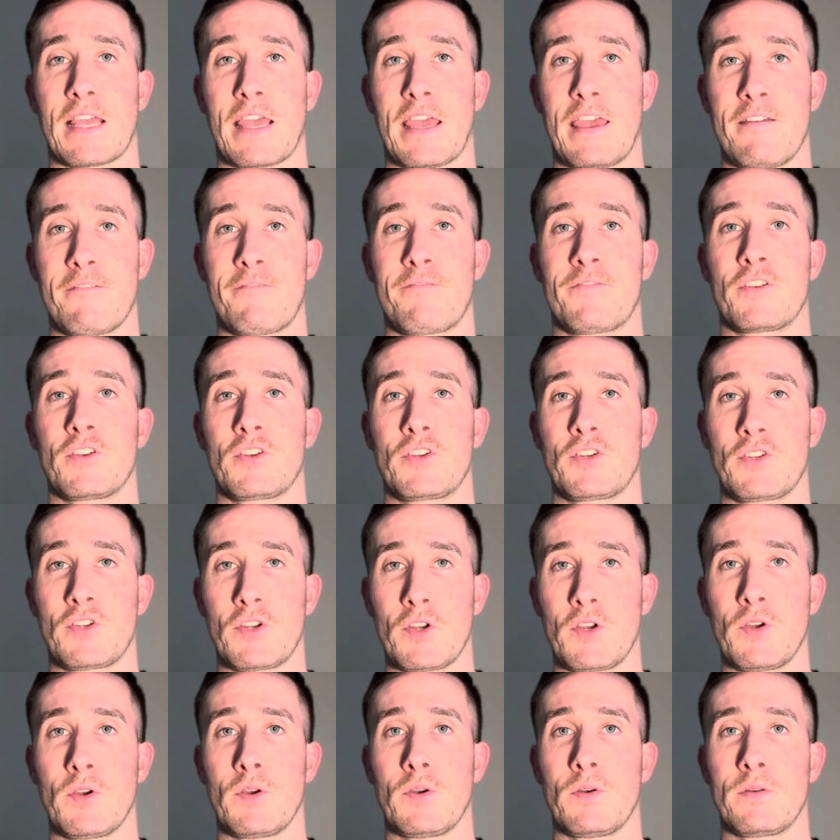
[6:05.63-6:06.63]
if the
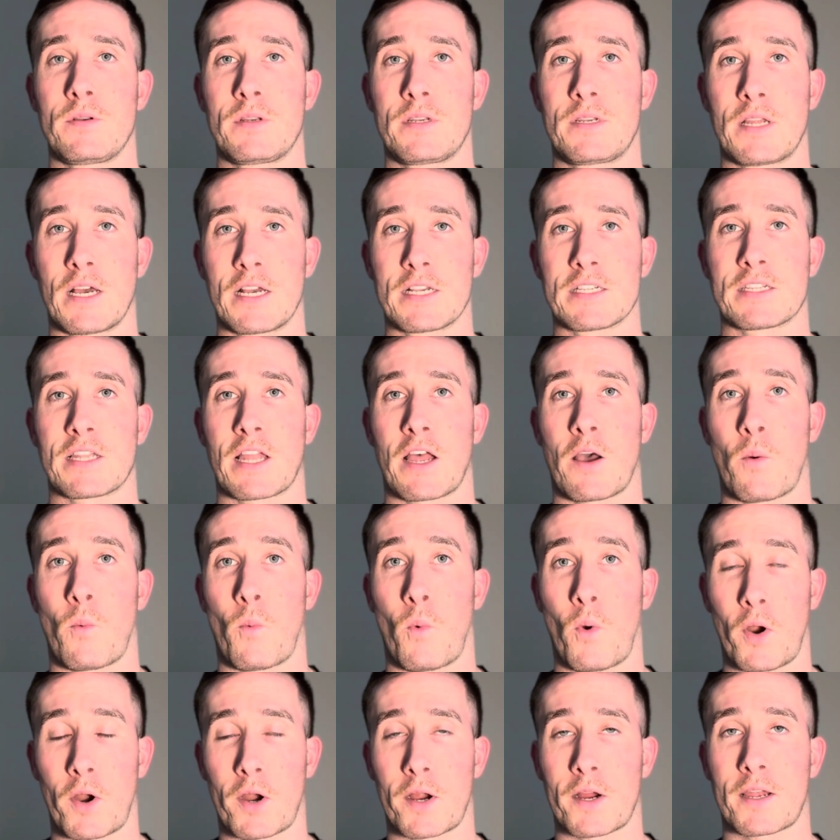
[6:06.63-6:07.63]
shoe does not
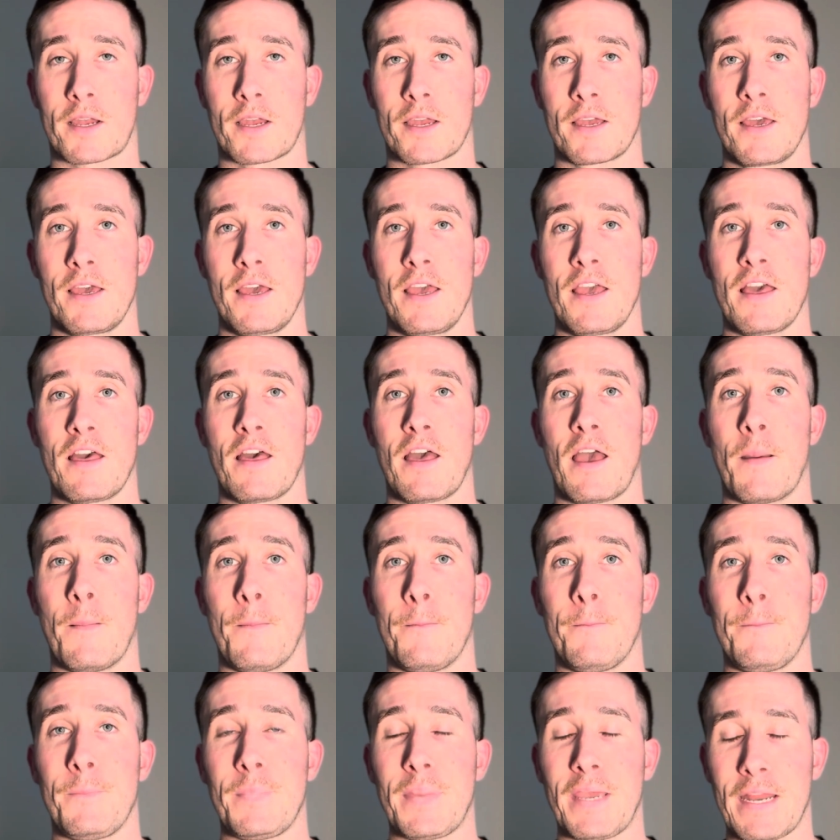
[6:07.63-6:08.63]
work,
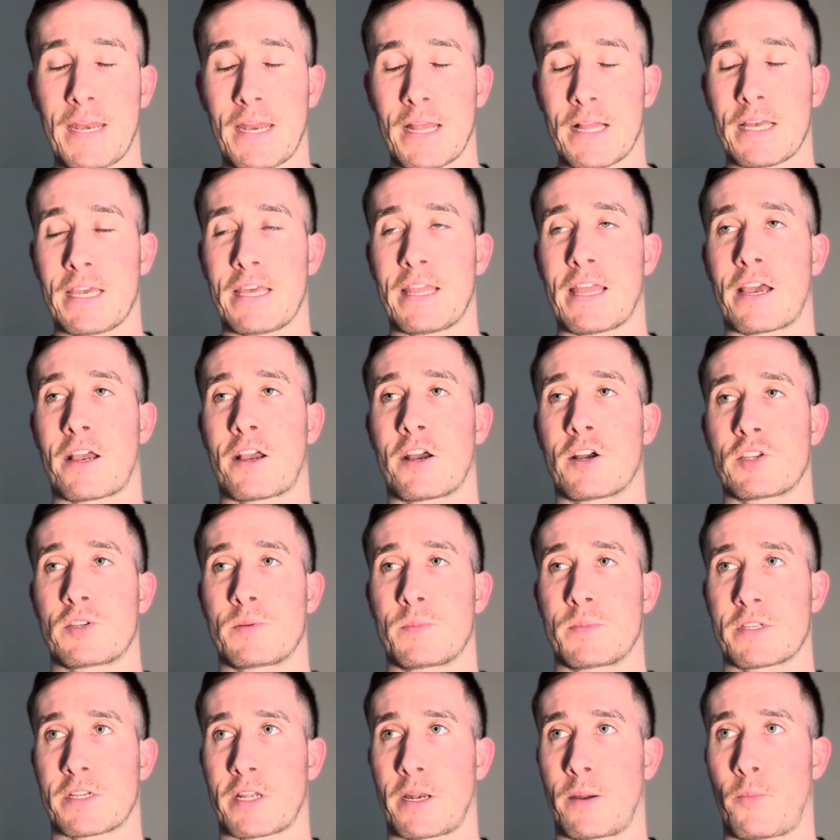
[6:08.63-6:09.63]
immediately that
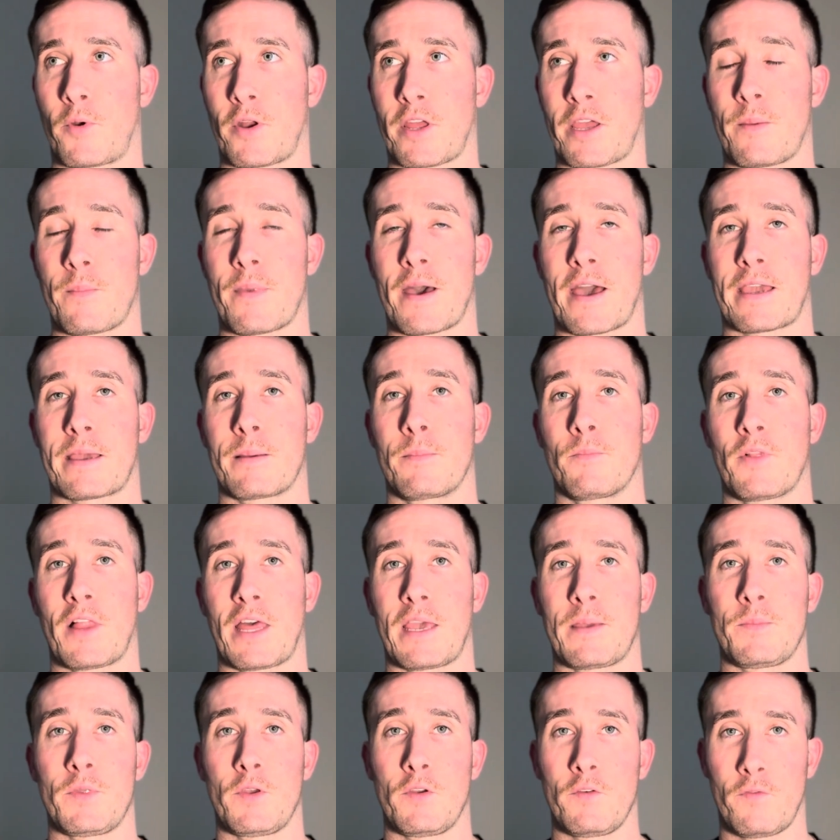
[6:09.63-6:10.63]
customer is going to bring it back and
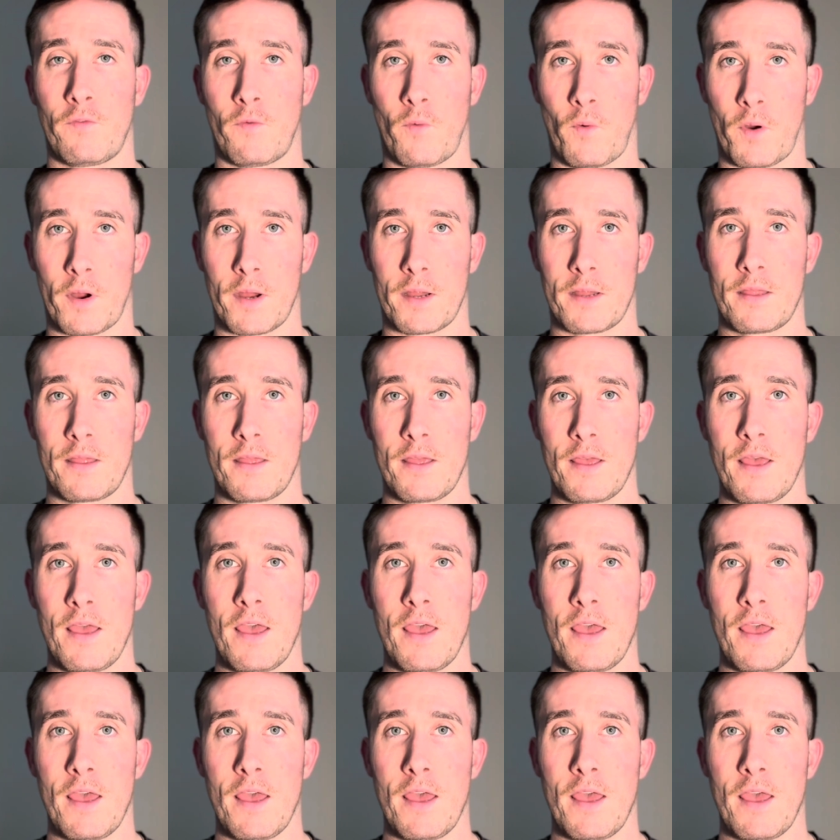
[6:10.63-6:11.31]
blame you for it.